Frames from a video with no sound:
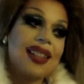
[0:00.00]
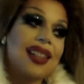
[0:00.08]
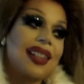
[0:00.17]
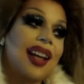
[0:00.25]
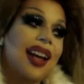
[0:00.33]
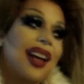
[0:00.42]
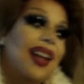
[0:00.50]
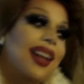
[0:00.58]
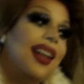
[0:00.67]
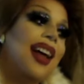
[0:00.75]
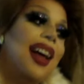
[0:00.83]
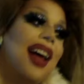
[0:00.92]

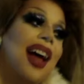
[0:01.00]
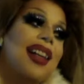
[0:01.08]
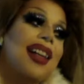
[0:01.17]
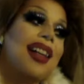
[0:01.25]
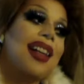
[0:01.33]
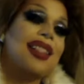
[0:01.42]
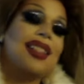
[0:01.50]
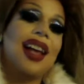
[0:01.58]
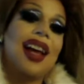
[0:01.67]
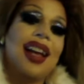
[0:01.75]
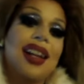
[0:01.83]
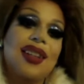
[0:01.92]
the
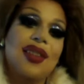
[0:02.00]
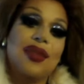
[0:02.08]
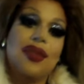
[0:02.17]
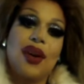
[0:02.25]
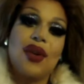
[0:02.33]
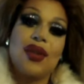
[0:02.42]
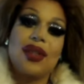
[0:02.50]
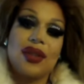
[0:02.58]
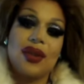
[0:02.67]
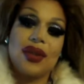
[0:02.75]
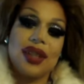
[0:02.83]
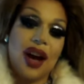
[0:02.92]
sand flows
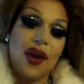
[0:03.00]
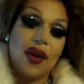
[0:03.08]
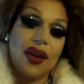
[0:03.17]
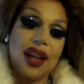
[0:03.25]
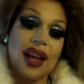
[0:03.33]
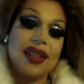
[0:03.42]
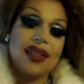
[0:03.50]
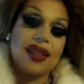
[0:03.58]
through the hourglass,